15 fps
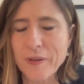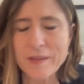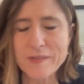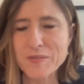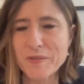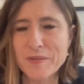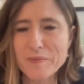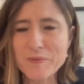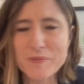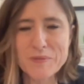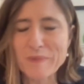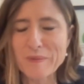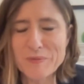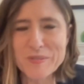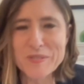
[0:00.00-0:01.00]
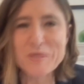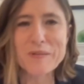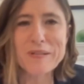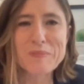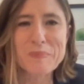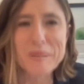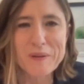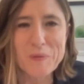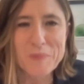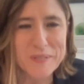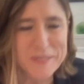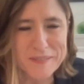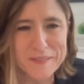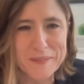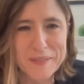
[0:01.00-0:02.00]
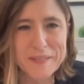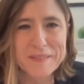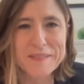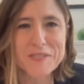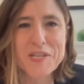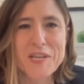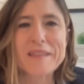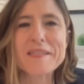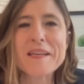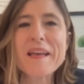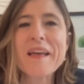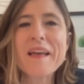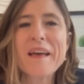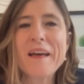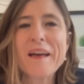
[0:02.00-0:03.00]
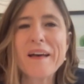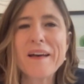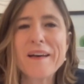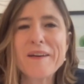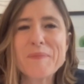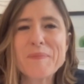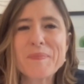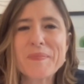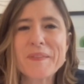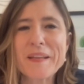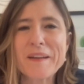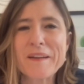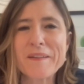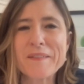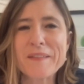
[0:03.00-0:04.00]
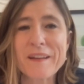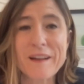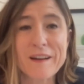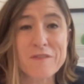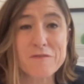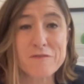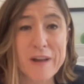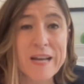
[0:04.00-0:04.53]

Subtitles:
Okay, sorry, I was distracted by a comment in the chat that are